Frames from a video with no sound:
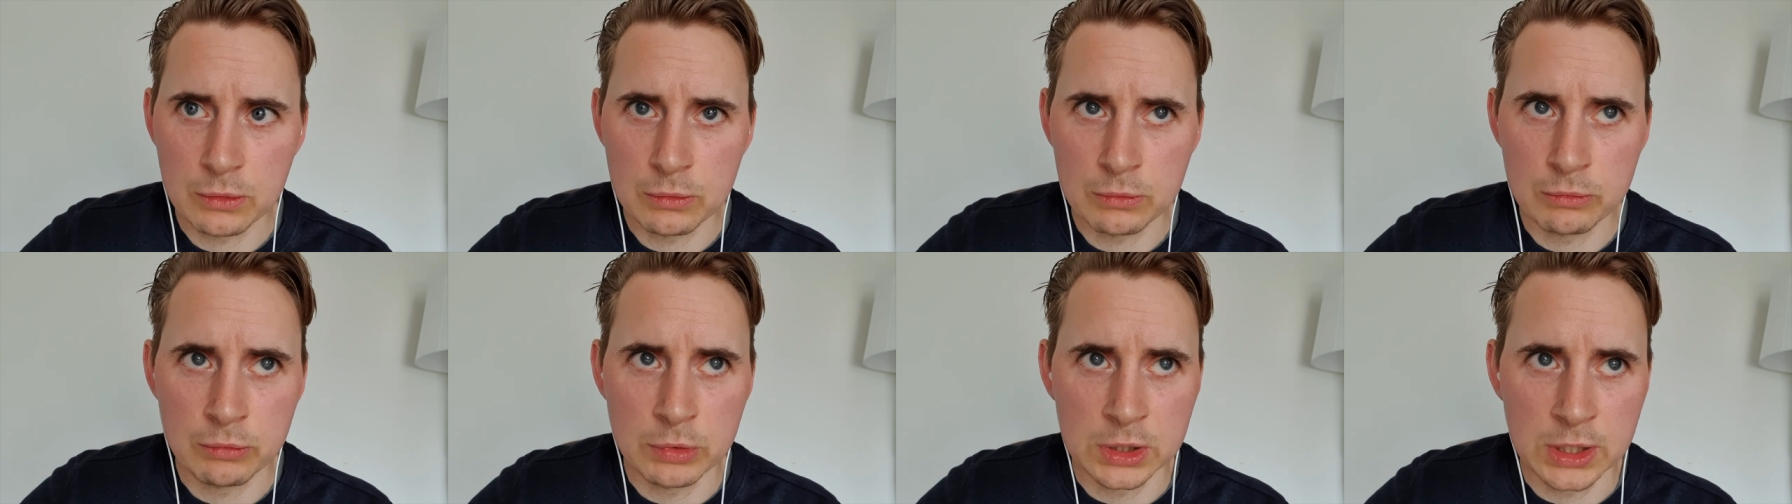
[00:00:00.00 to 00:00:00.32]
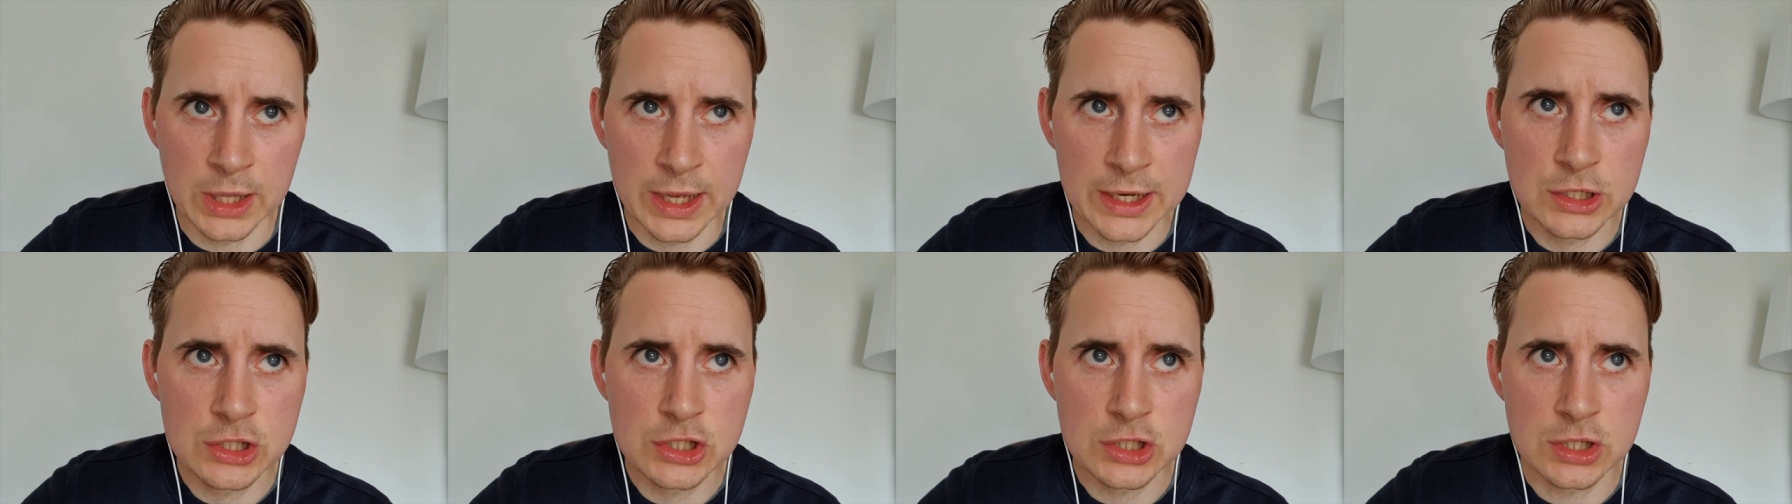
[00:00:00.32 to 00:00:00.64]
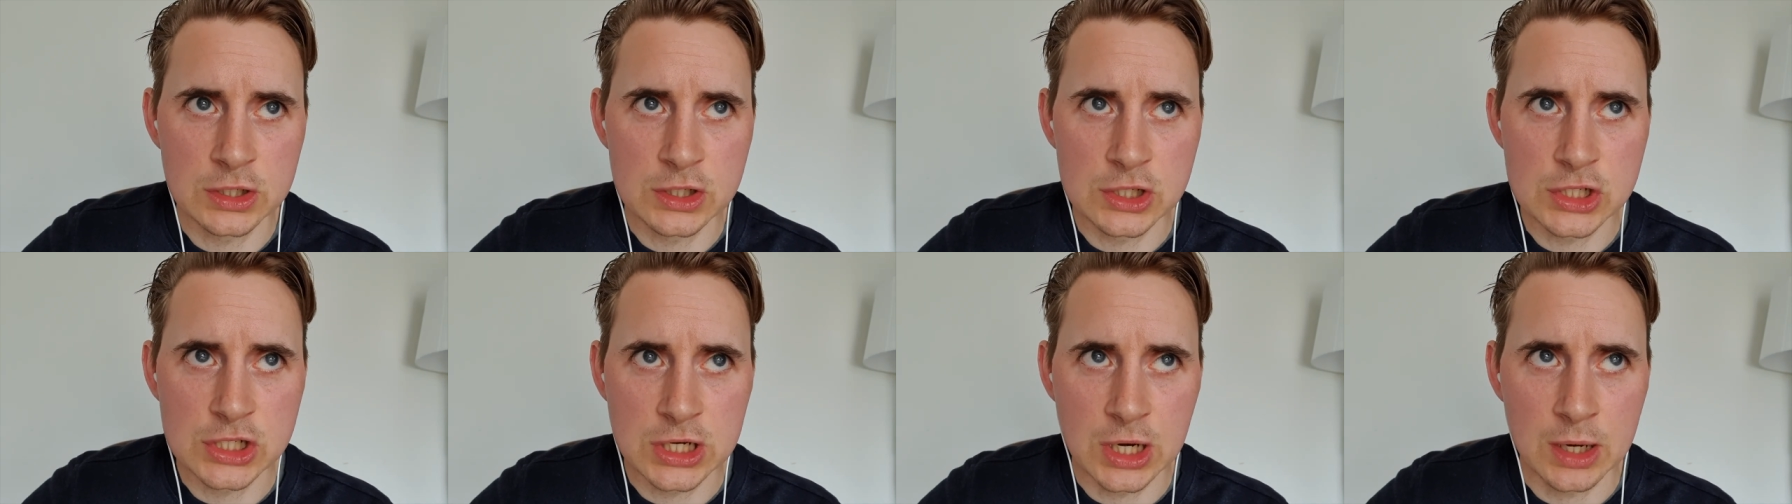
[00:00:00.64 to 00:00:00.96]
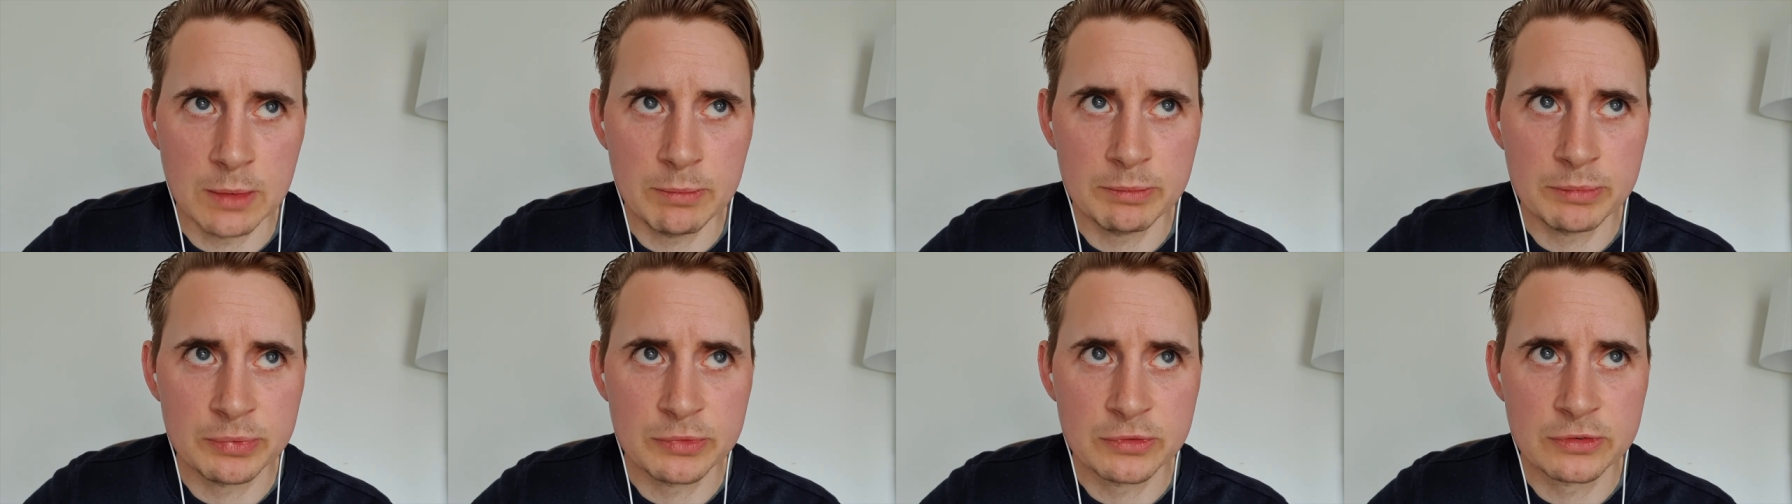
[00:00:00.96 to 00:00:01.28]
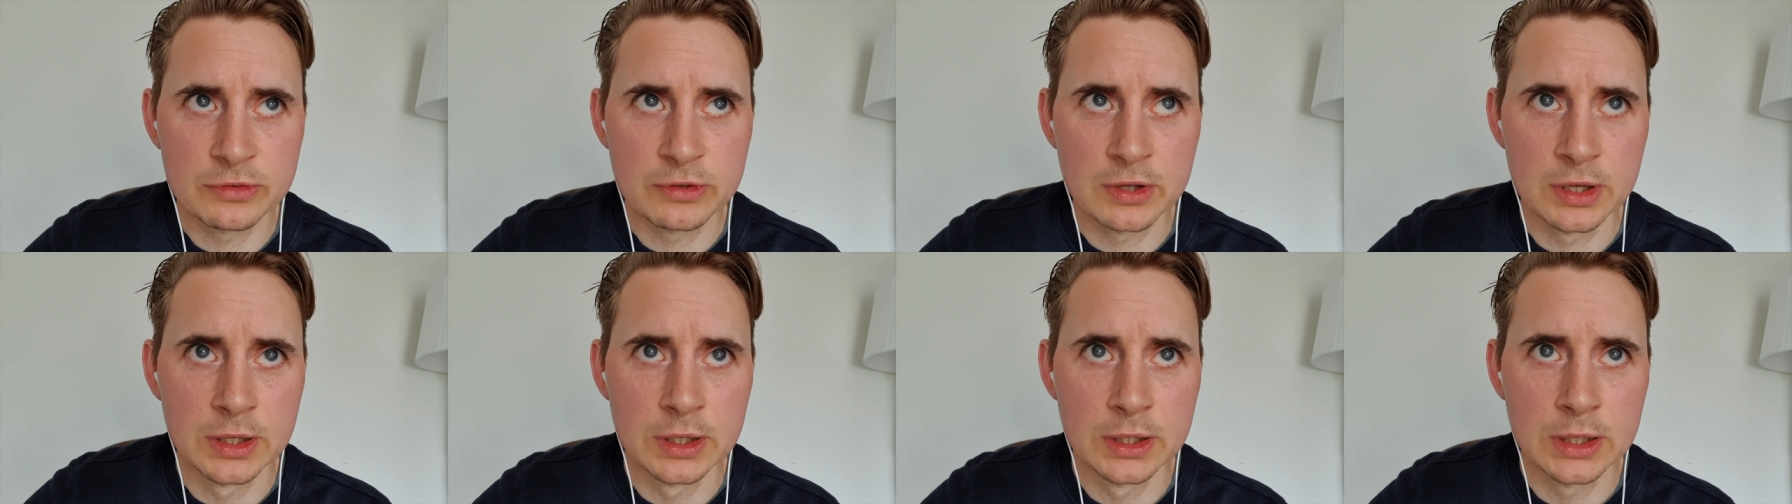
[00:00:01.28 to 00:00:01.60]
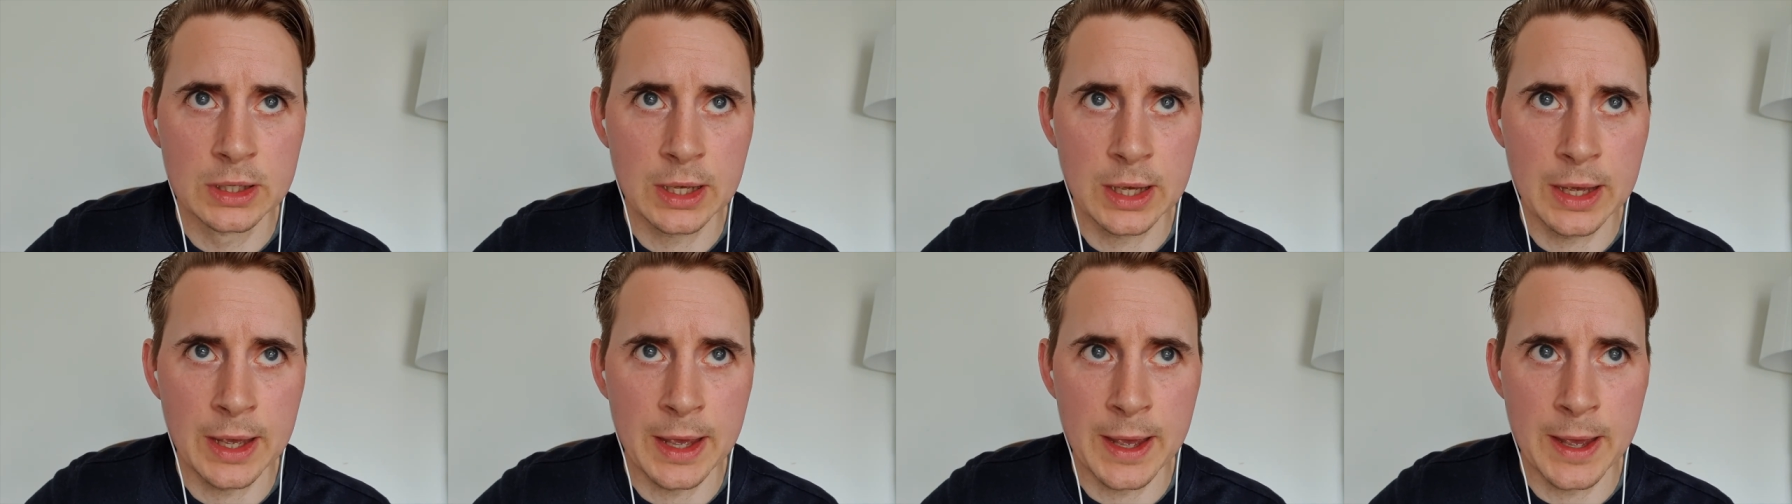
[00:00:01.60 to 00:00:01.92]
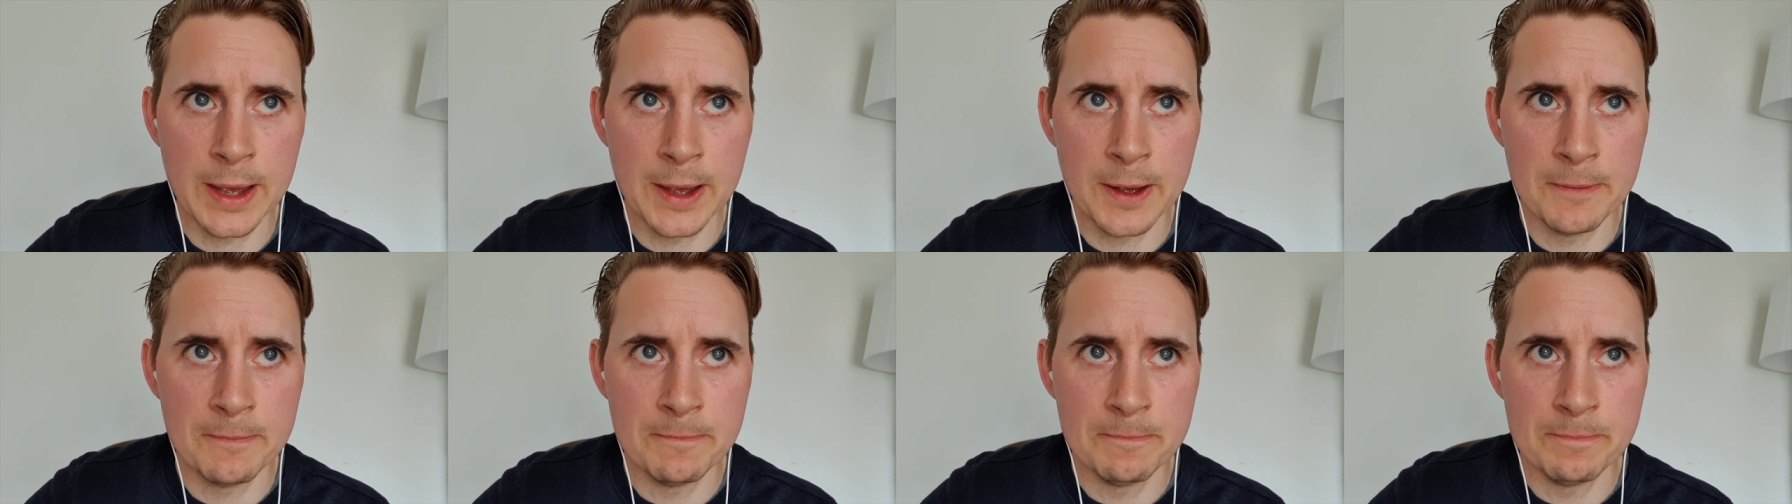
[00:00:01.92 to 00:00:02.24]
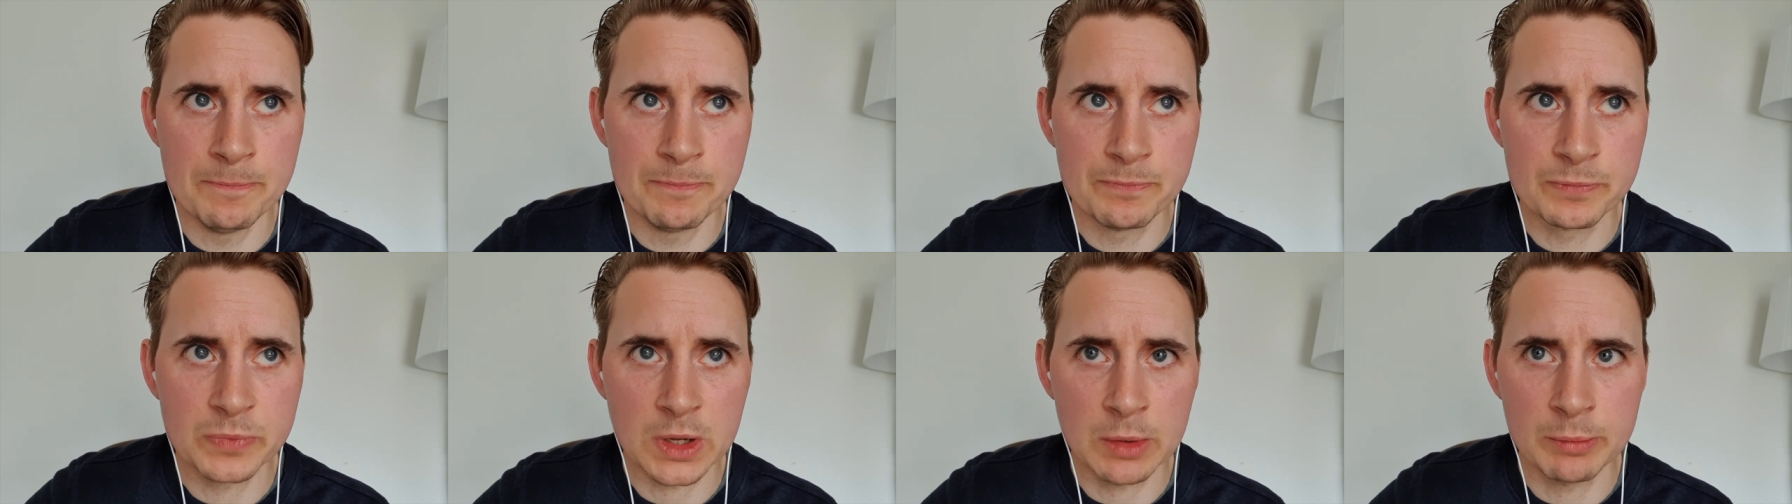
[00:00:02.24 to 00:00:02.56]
relationships um,